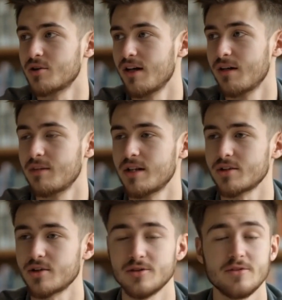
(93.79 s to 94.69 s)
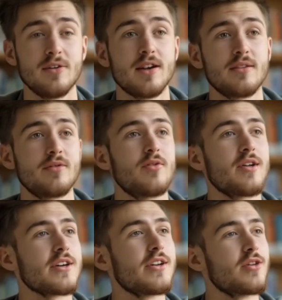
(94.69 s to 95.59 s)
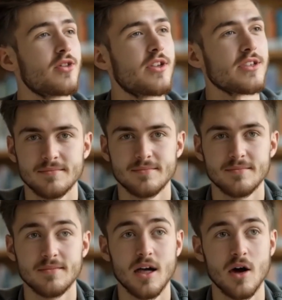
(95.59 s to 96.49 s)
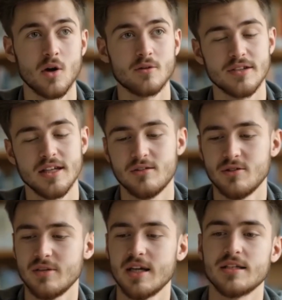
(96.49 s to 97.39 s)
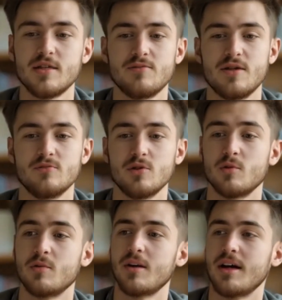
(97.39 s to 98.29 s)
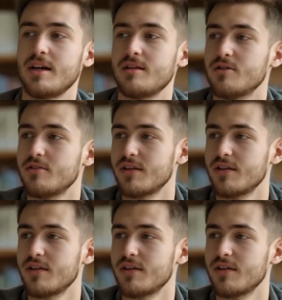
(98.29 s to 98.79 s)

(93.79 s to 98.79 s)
From keyword integration to readability, it handles all aspects seamlessly.